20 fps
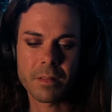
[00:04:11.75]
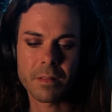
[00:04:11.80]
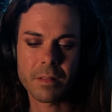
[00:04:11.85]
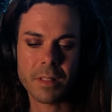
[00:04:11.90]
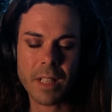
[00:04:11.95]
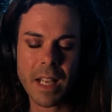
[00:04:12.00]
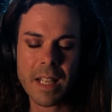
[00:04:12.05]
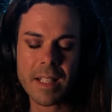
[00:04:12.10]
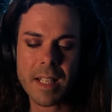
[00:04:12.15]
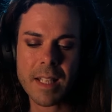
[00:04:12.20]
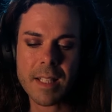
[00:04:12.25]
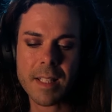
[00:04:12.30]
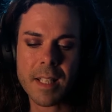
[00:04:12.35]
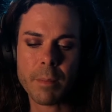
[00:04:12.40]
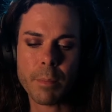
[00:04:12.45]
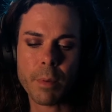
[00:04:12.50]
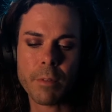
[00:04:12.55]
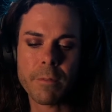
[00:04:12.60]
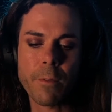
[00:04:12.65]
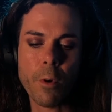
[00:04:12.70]
I said
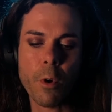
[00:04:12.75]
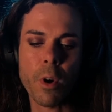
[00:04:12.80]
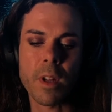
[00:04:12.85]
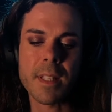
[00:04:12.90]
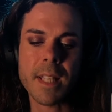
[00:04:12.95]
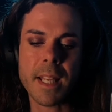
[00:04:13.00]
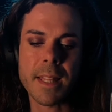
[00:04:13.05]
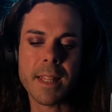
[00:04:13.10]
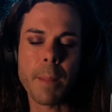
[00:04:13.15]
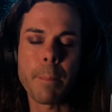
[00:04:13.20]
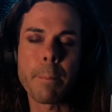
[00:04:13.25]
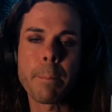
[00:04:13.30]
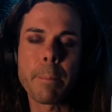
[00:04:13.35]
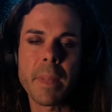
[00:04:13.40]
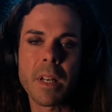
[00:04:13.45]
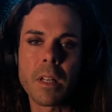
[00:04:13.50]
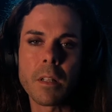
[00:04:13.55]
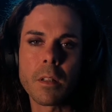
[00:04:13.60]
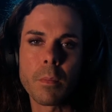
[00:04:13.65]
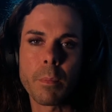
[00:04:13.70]
before, it's like the
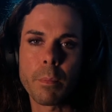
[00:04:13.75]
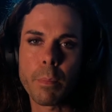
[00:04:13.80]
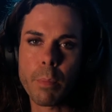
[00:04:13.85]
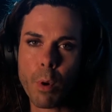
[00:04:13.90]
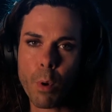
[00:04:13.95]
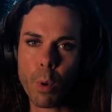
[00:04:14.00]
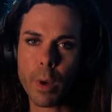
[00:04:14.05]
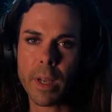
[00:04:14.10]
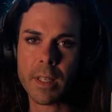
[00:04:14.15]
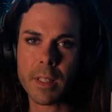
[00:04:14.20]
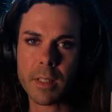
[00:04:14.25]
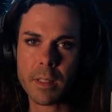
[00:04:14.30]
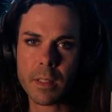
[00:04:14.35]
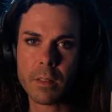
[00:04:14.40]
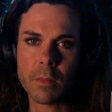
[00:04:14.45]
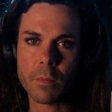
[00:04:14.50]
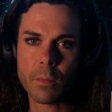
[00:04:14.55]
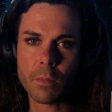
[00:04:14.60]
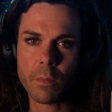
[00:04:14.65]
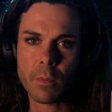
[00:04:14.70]
middle point.
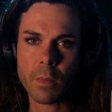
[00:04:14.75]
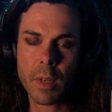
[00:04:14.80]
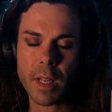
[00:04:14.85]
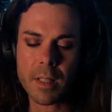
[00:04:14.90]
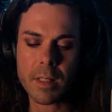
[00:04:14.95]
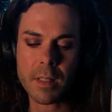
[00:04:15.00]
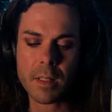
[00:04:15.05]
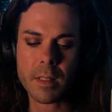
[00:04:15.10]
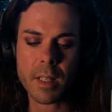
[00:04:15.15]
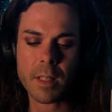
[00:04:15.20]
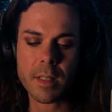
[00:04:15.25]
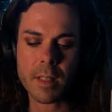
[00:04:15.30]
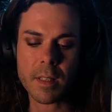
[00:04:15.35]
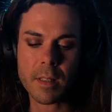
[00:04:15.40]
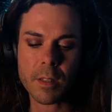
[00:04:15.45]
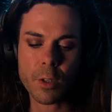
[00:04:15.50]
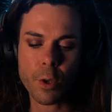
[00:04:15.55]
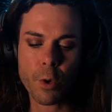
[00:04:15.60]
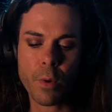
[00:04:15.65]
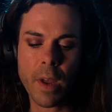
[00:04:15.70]
This is
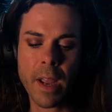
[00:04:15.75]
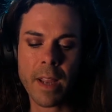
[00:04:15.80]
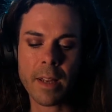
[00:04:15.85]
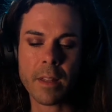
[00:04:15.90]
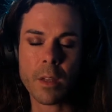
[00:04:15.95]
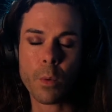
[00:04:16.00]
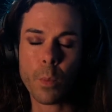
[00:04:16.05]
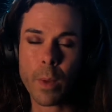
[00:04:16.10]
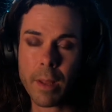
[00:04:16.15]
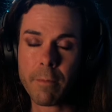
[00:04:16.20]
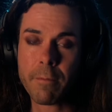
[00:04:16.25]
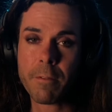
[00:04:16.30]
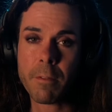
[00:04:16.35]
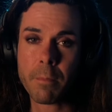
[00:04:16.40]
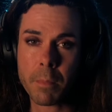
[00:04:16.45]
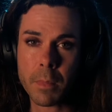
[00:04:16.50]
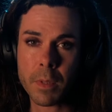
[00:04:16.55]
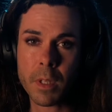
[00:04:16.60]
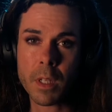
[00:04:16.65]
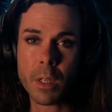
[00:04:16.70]
terrain that we're
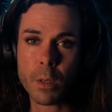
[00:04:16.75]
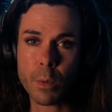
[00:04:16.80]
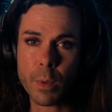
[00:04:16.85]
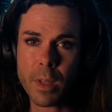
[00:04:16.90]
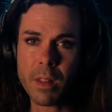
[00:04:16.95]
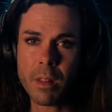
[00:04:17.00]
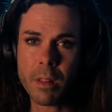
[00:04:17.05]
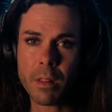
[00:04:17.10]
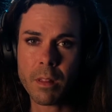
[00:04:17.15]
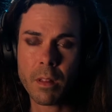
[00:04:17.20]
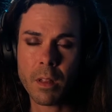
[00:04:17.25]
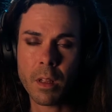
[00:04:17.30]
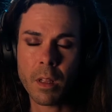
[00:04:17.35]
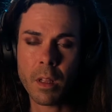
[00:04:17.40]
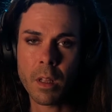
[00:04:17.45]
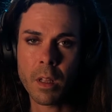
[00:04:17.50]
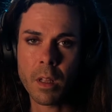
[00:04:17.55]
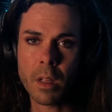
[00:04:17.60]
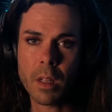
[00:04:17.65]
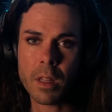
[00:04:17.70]
familiar with.
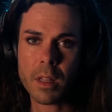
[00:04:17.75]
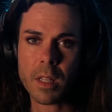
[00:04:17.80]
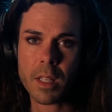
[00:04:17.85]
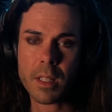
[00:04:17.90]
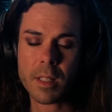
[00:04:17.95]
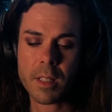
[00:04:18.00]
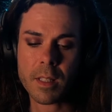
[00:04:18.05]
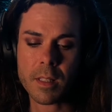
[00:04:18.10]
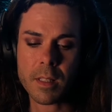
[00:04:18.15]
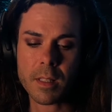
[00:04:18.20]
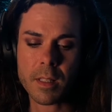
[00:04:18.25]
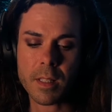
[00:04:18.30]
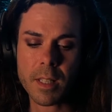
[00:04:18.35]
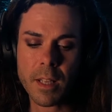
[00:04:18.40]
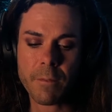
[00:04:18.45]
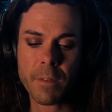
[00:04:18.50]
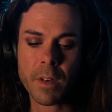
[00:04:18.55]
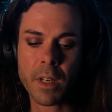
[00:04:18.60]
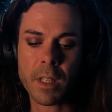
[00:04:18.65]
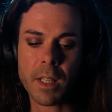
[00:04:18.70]
This is
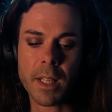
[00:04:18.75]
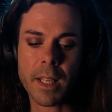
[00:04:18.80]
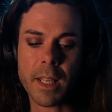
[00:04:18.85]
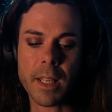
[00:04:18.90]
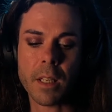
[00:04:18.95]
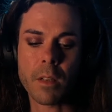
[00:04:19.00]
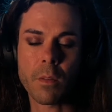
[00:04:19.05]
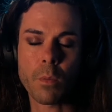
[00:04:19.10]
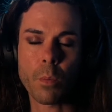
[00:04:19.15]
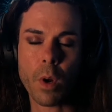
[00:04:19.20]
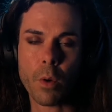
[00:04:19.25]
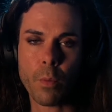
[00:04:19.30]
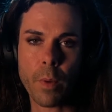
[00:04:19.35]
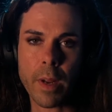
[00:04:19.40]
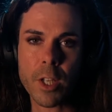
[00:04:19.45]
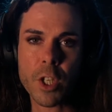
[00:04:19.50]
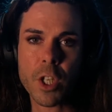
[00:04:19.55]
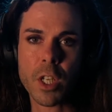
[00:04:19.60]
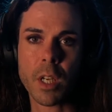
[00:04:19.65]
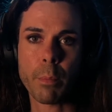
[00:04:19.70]
definitely, we're
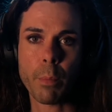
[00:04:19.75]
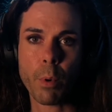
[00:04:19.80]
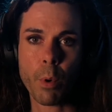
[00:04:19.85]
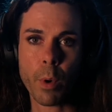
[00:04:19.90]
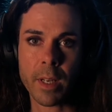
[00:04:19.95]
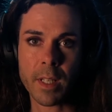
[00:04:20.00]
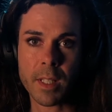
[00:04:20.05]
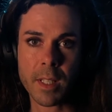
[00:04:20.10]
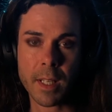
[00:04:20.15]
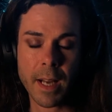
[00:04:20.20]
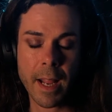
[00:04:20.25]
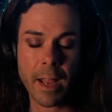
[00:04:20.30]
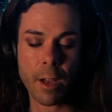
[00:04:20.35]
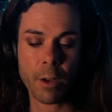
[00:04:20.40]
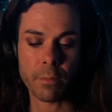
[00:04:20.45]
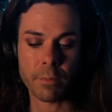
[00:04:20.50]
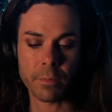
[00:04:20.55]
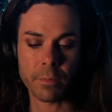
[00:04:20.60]
reaching a point in our